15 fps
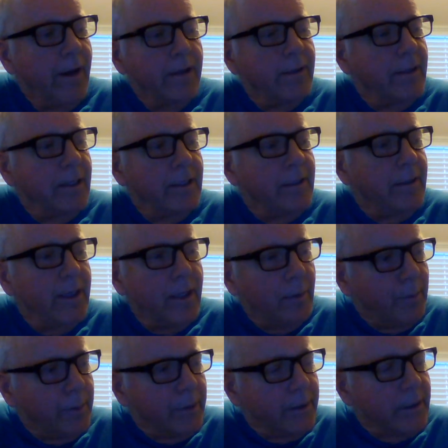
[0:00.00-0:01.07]
It's not a
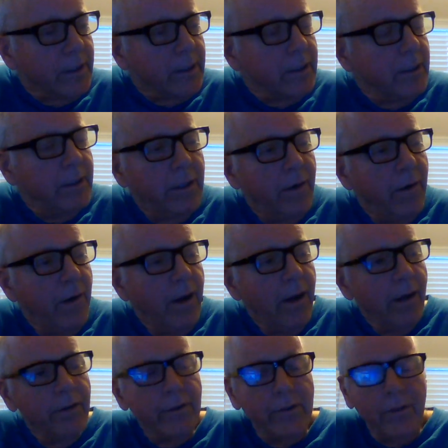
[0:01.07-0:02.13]
dead book,
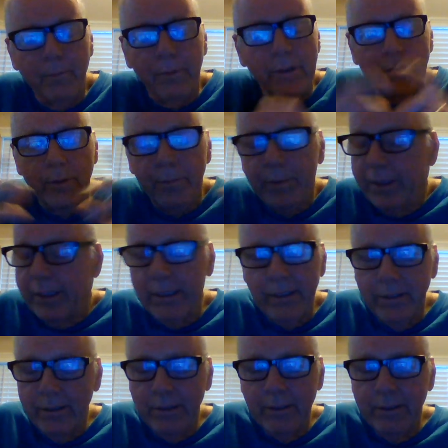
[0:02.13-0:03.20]
just a bunch of
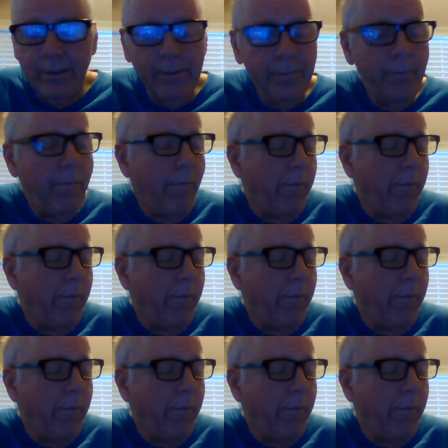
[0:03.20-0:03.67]
pages.